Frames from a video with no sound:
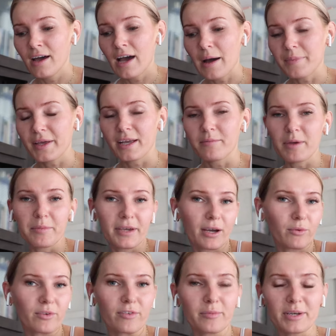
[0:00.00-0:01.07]
I'm thinking maybe get
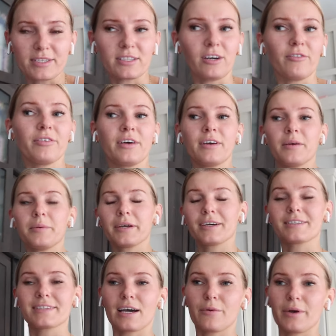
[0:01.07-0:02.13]
one for myself
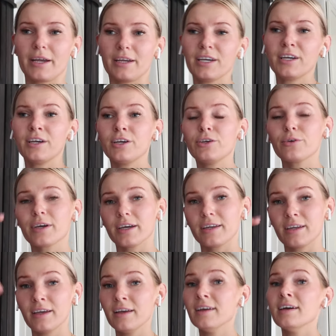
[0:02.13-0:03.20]
because that way you can